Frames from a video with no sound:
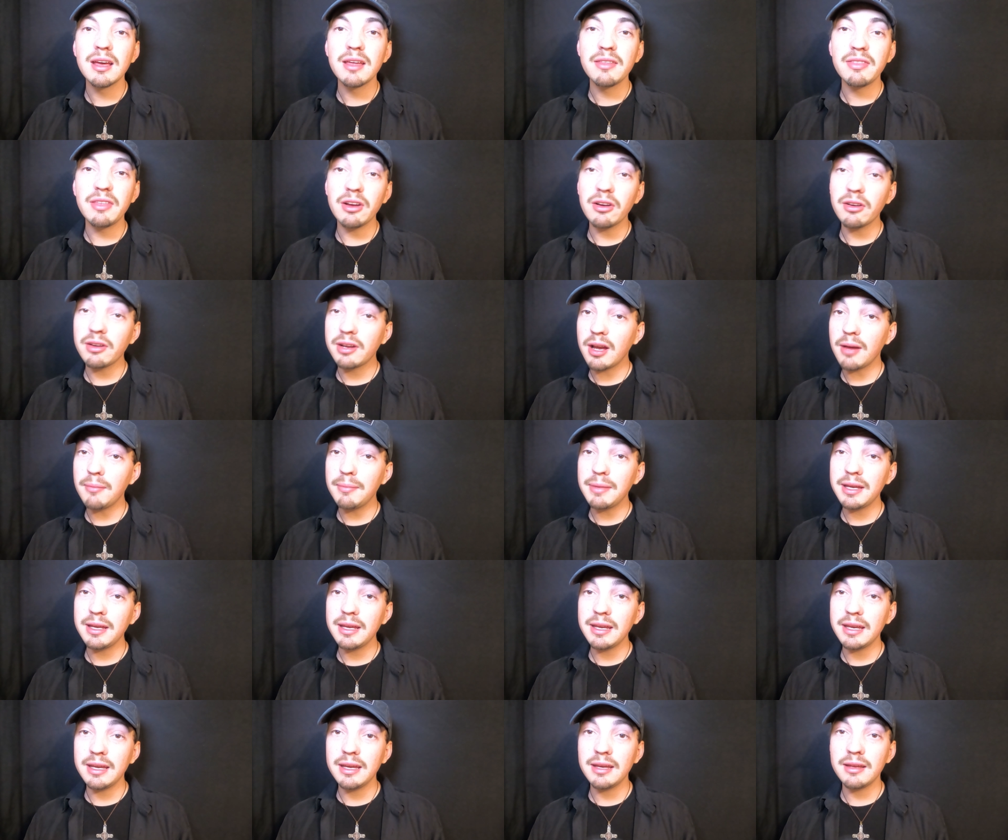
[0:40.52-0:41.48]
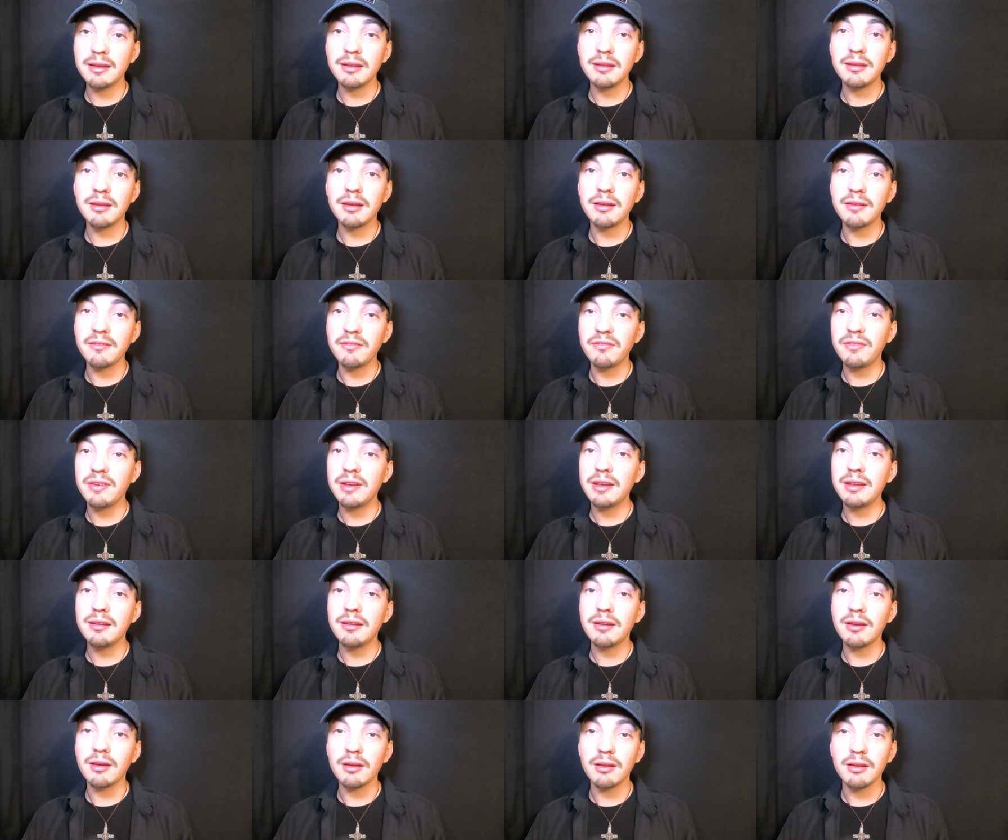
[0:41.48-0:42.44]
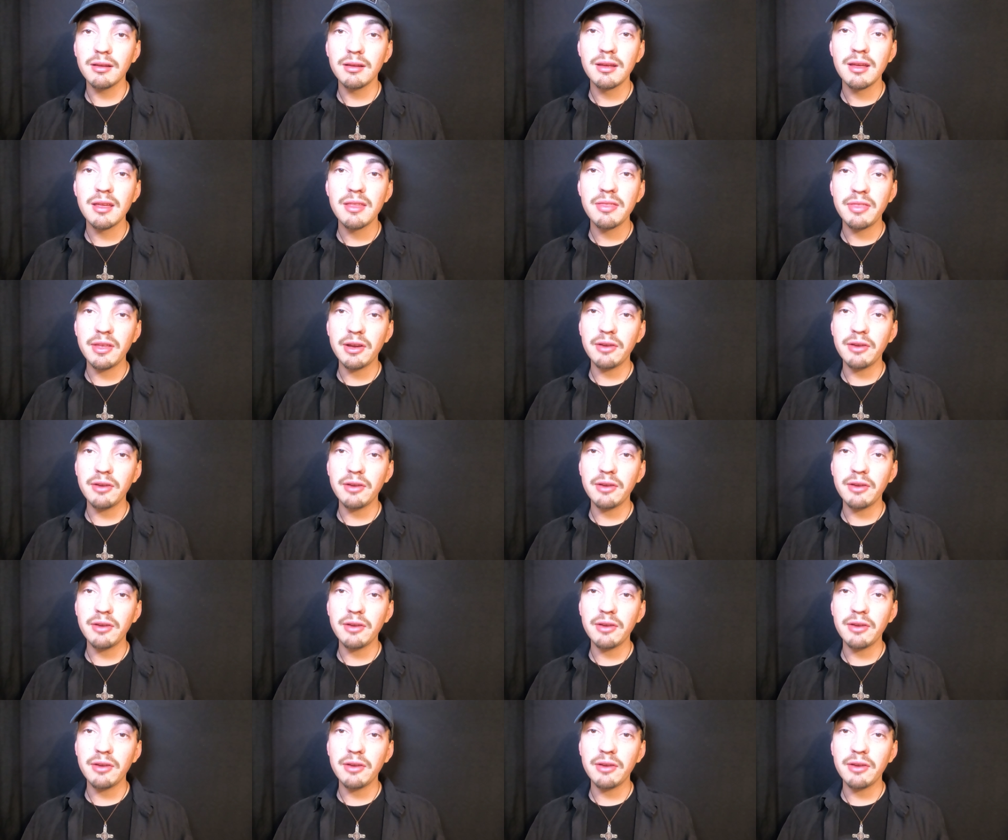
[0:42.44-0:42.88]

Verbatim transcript: They are coming in to defend